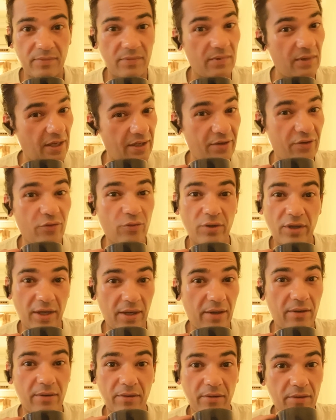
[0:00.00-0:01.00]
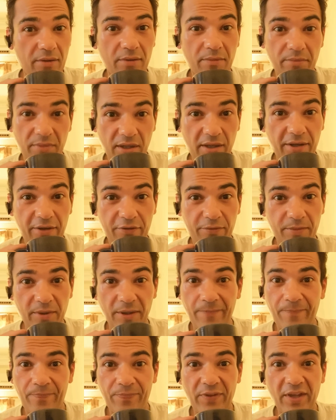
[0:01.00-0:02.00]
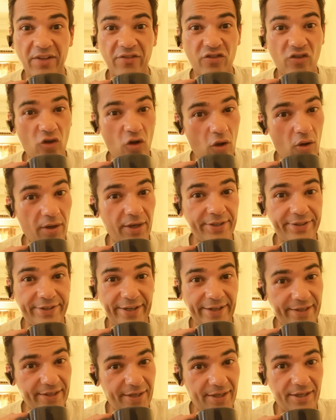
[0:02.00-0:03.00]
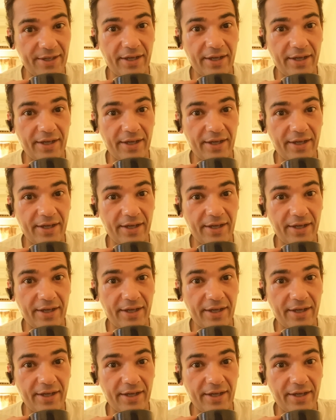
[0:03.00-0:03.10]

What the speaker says: That you can believe me. As long as I can,